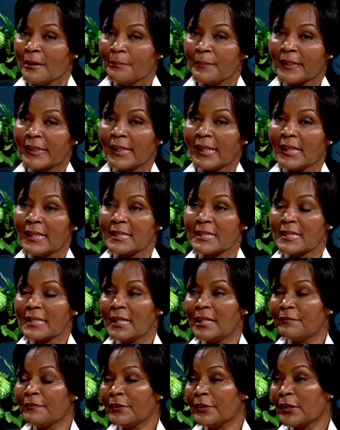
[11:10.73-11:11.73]
Because
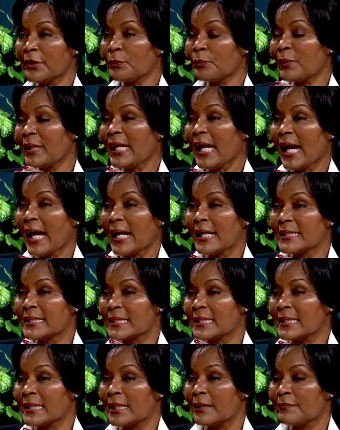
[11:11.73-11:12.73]
even though we had
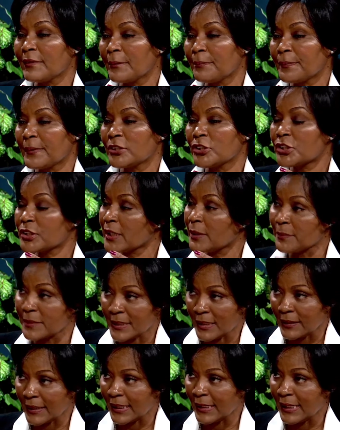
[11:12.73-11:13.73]
to give a pitch that was
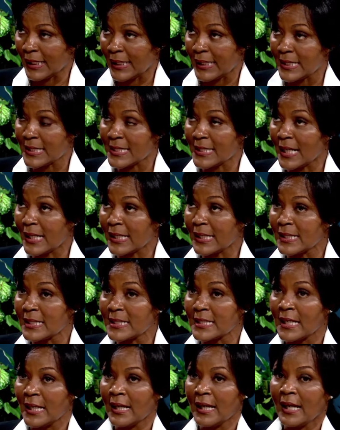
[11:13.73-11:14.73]
only 90
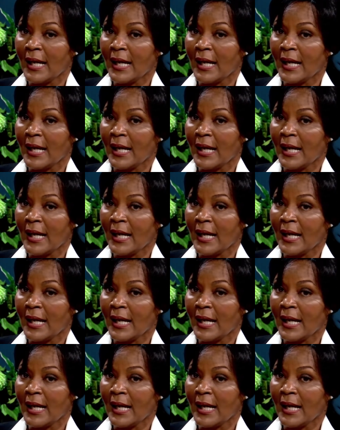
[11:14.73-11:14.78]
seconds,